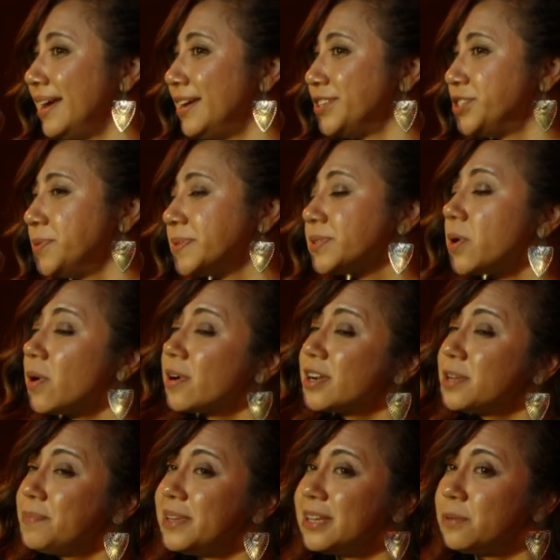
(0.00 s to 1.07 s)
She was
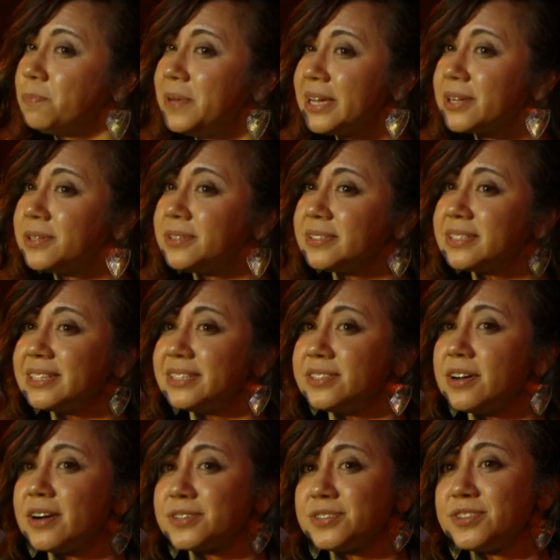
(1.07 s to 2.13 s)
already being pickled in
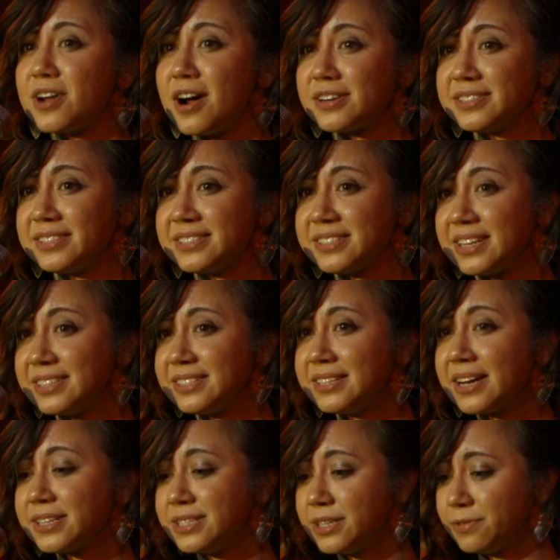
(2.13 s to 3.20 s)
Dr. Knox's
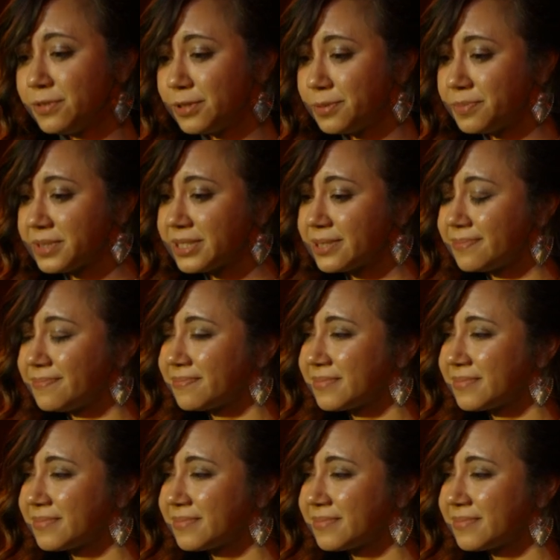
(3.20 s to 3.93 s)
dissecting rooms.